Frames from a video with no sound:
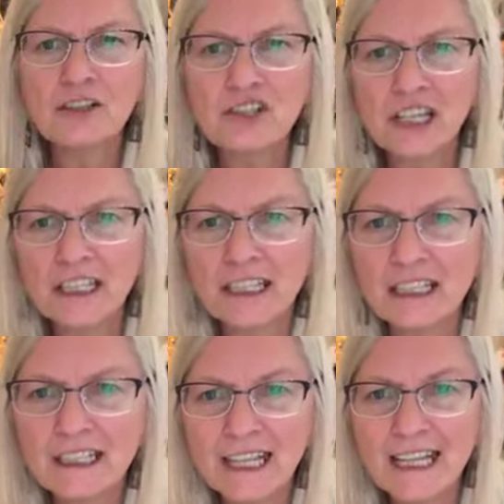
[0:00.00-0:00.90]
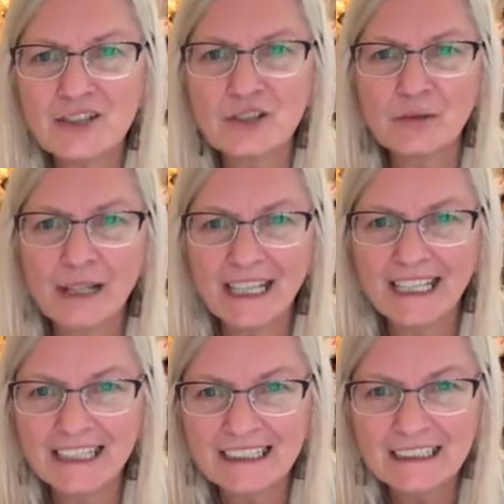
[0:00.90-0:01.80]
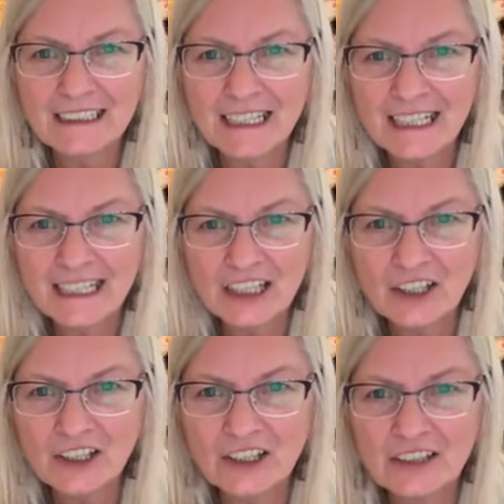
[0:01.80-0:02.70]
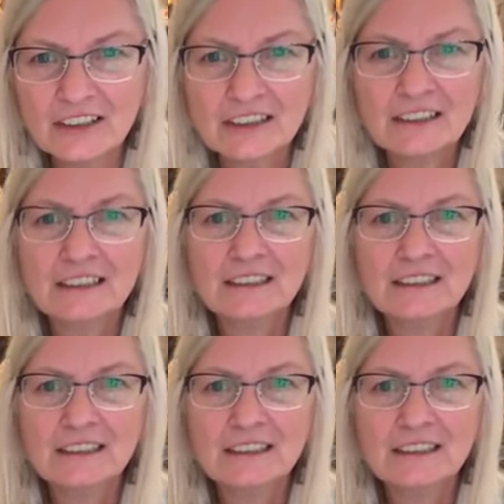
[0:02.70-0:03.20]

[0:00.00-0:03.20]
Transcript: thank you, Janet. Hey, Joanne. Hey, Carol.